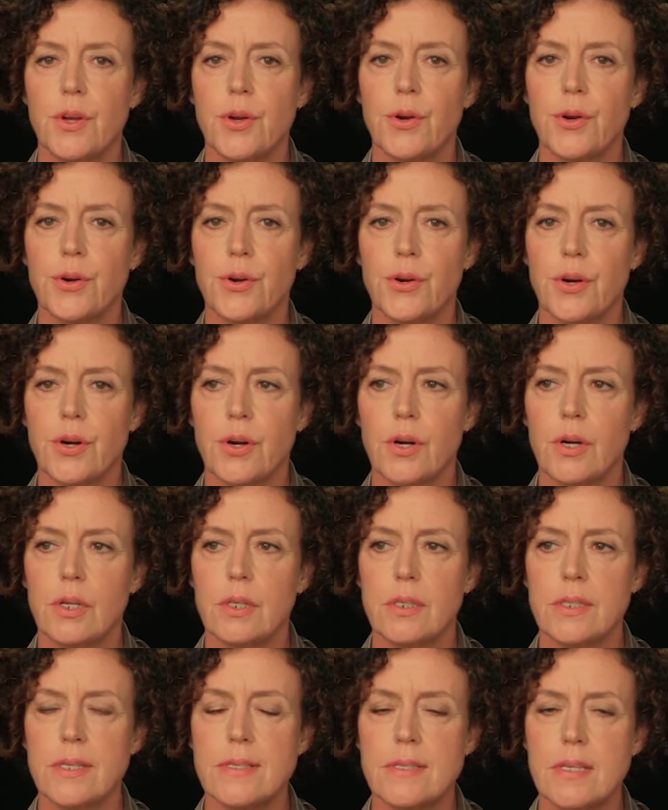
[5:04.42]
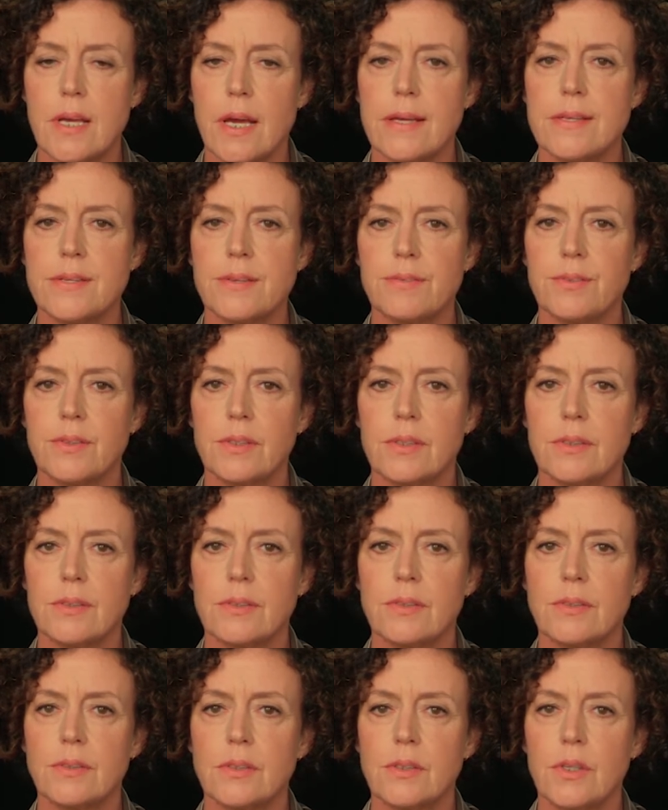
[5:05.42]
her
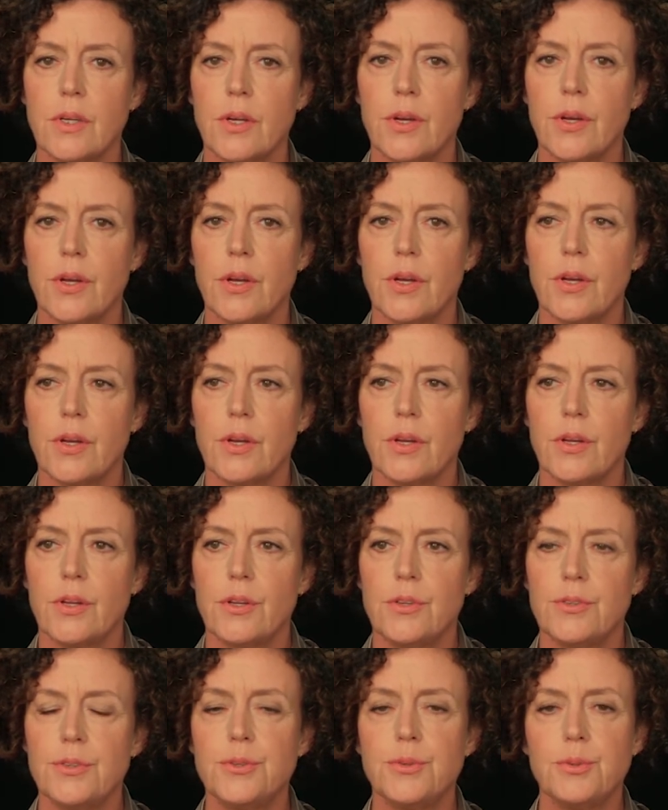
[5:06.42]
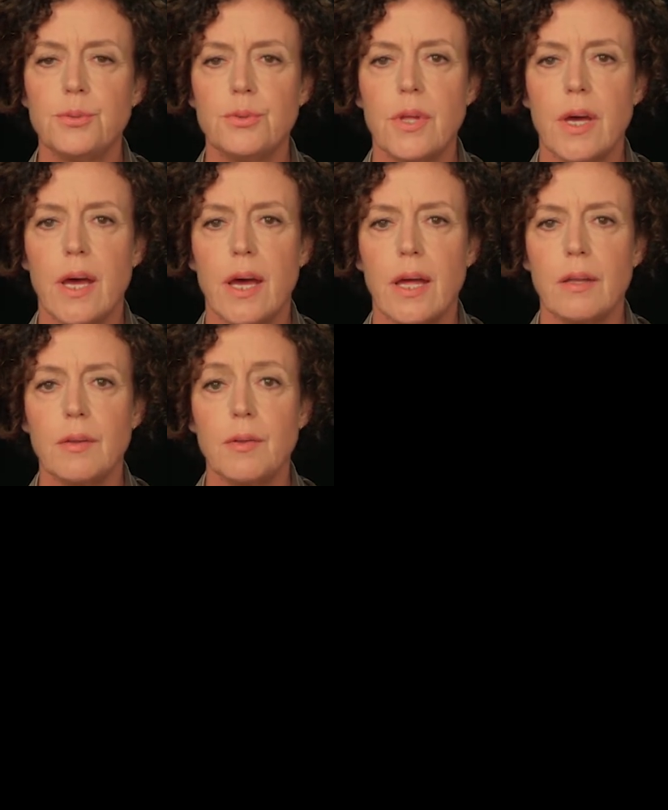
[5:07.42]
decisiveness to do that.